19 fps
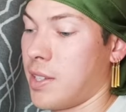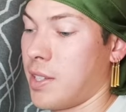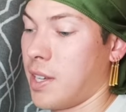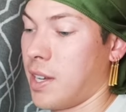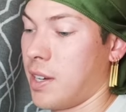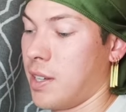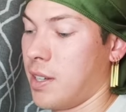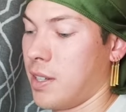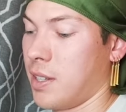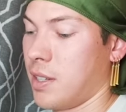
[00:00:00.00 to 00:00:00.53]
at
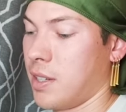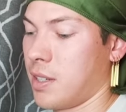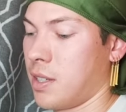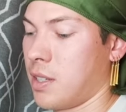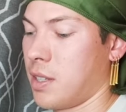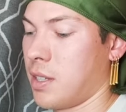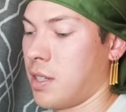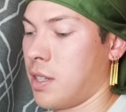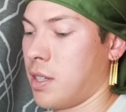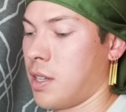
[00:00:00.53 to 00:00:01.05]
a
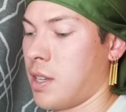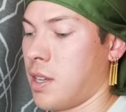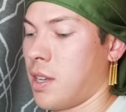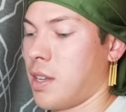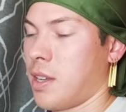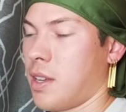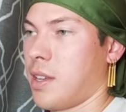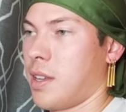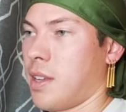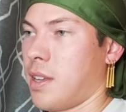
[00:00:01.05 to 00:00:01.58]

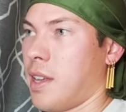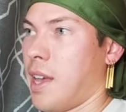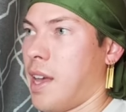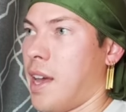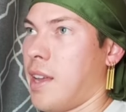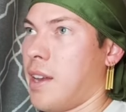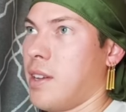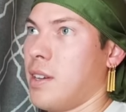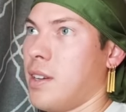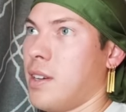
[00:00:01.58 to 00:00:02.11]

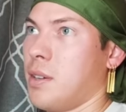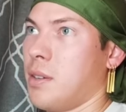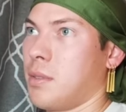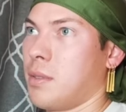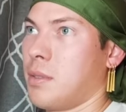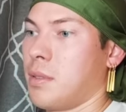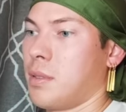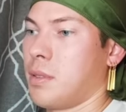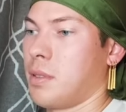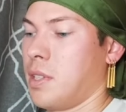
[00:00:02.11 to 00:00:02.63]
at a
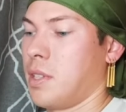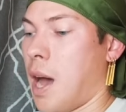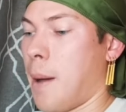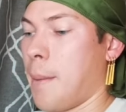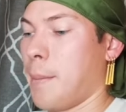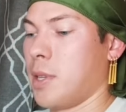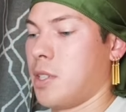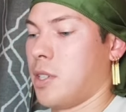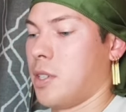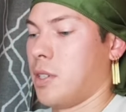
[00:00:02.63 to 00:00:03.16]

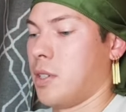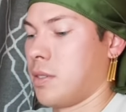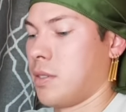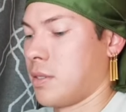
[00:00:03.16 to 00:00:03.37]
Yamato.